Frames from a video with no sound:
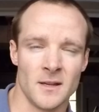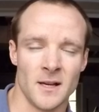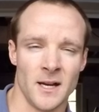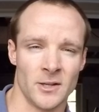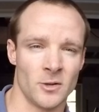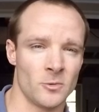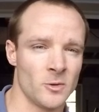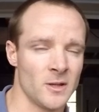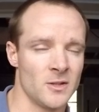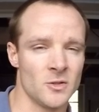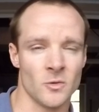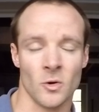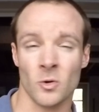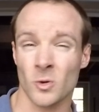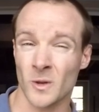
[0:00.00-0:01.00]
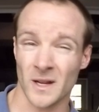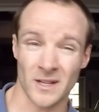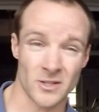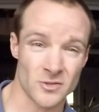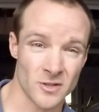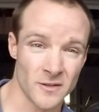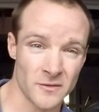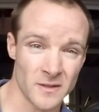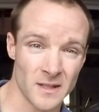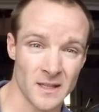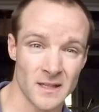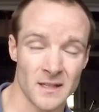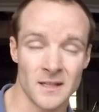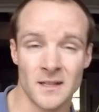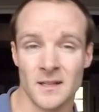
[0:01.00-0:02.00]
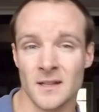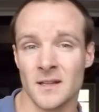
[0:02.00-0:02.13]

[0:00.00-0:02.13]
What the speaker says: I don't really do a whole lot of drifting.